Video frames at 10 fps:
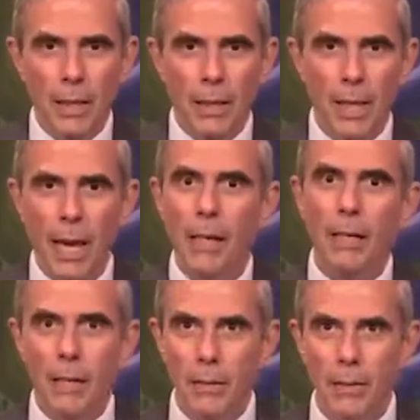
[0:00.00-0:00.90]
can
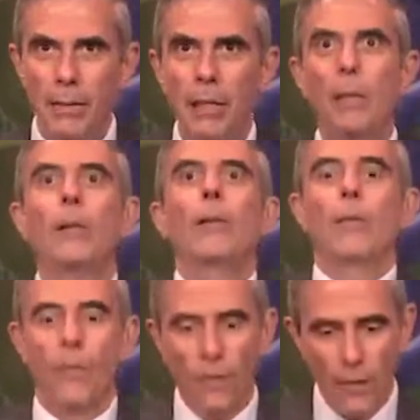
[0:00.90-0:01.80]
still
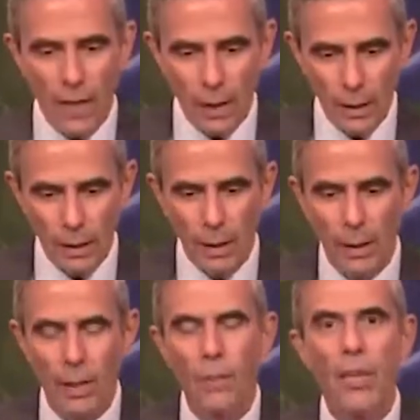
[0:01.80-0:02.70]
feel
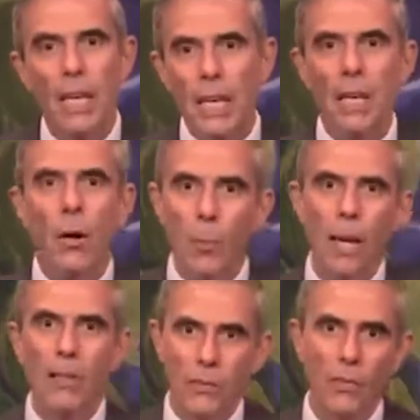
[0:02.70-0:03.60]
the
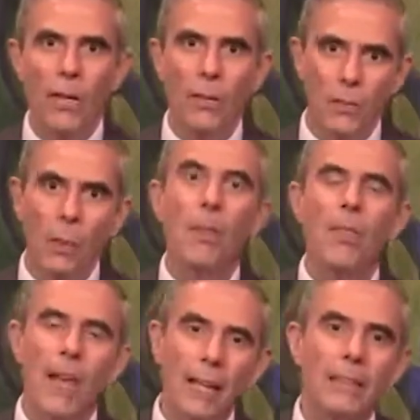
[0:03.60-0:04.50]
ego-based fears. I mean,
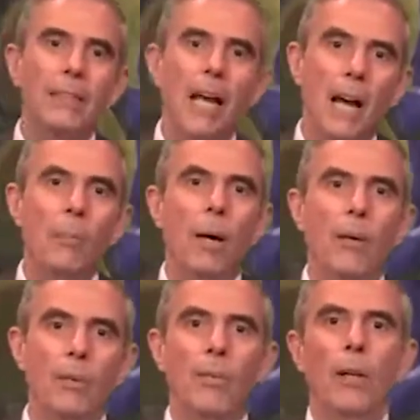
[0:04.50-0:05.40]
that's how
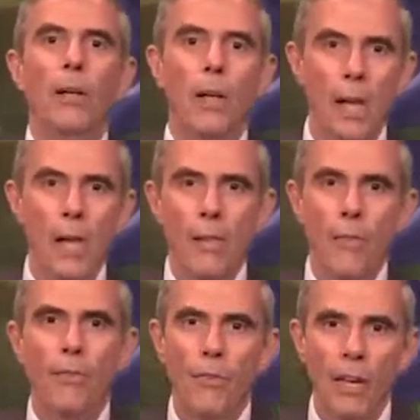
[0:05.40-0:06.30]
powerful the
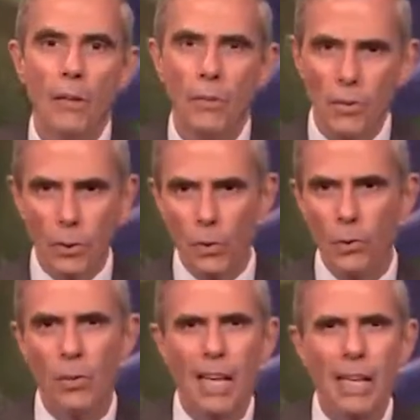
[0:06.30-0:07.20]
fears,
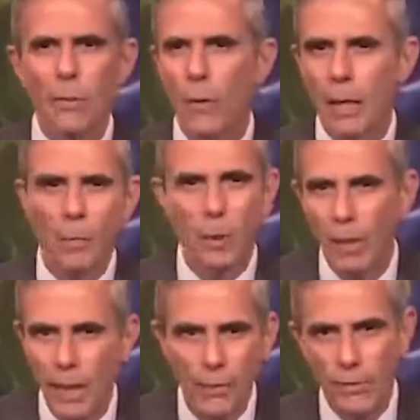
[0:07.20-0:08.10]
those ingrained
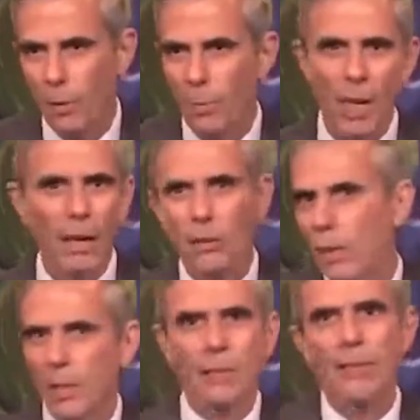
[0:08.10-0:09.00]
beliefs about
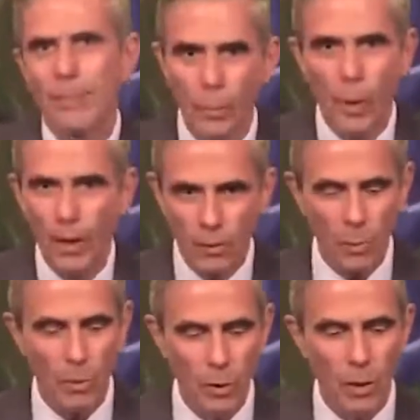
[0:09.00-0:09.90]
this isn't
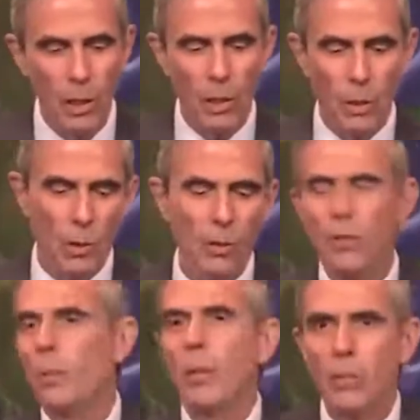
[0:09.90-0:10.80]
possible or it's going
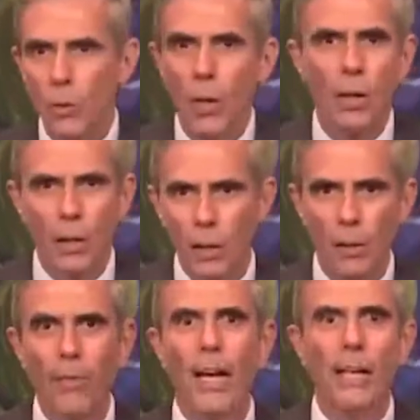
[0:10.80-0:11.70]
to be too hard, all of
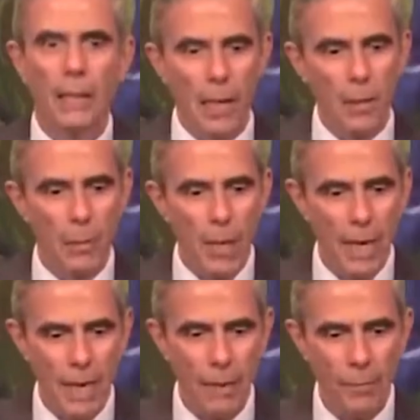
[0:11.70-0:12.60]
that can be.
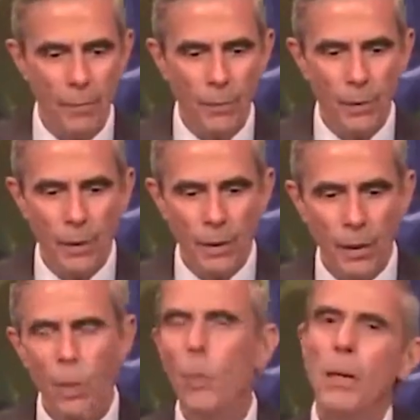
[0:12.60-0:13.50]
You
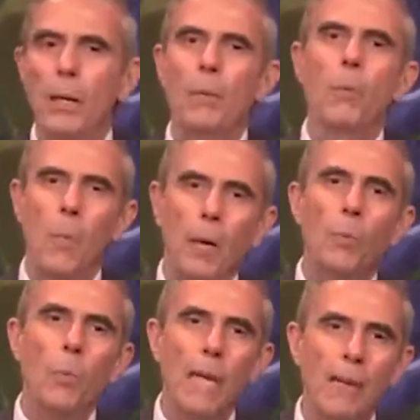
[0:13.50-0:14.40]
know, when, when
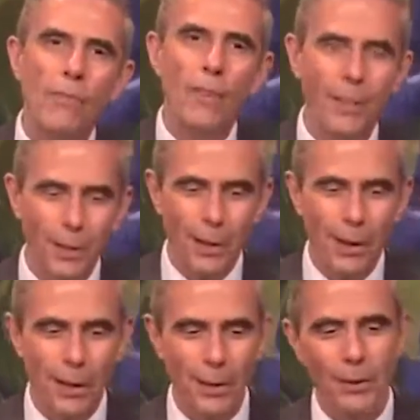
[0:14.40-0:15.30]
we feel
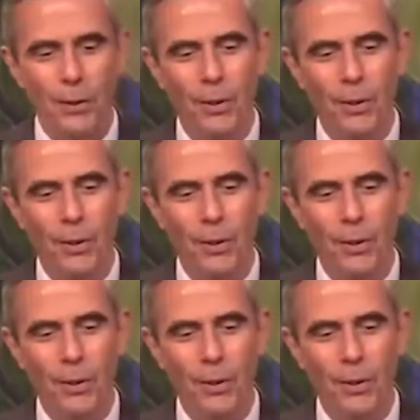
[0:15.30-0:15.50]
called